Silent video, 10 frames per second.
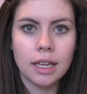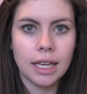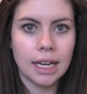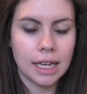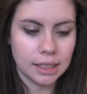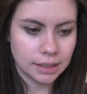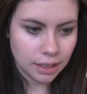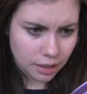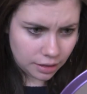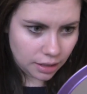And
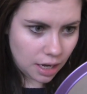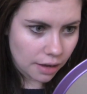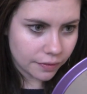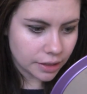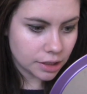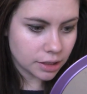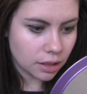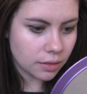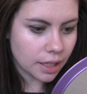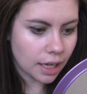the coverage is
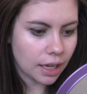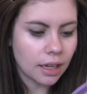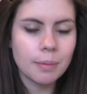okay.